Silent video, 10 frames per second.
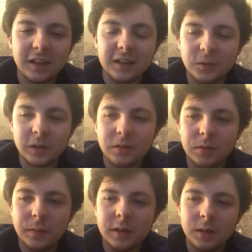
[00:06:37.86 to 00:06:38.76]
know I keep
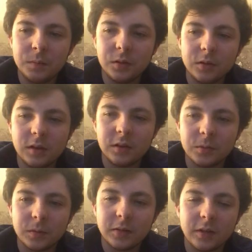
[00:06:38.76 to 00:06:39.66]
repeating it, but I
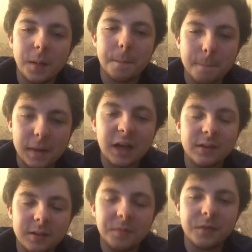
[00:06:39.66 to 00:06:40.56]
just want to say a
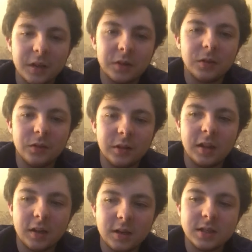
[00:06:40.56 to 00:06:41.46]
massive thank you to the
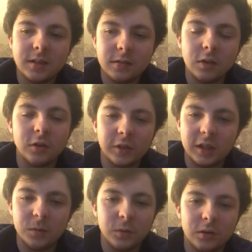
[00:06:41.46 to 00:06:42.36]
NHS and all the
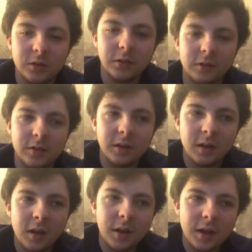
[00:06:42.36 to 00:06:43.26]
key workers
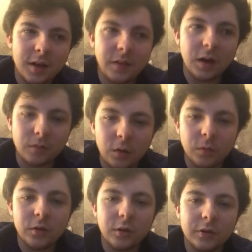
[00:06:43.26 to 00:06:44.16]
that are out
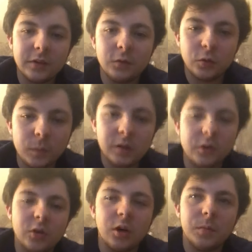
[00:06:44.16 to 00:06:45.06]
there still doing the
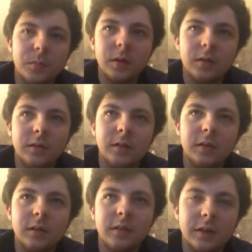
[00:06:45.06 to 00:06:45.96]
job and
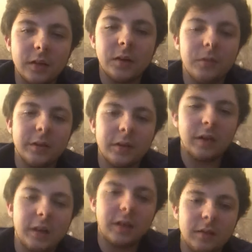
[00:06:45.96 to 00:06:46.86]
still at risk of
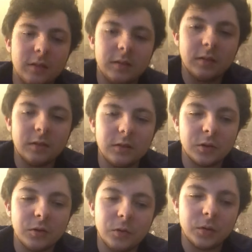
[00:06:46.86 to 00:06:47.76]
getting the
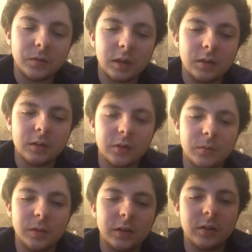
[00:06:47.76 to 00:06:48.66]
coronavirus,
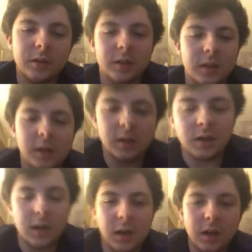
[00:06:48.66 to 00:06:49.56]
which
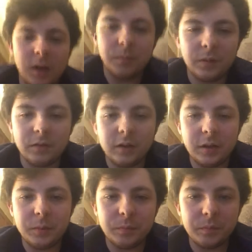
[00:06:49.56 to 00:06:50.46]
I'm
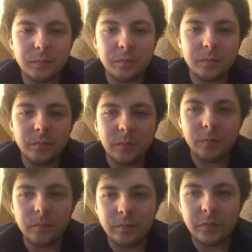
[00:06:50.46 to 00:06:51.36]
very
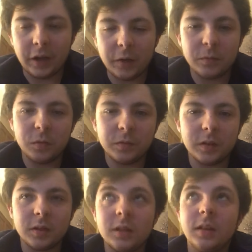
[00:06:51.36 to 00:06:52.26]
thankful
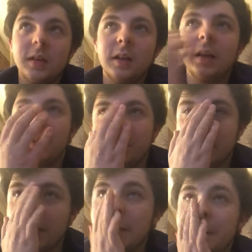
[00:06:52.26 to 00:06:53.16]
for, anyway.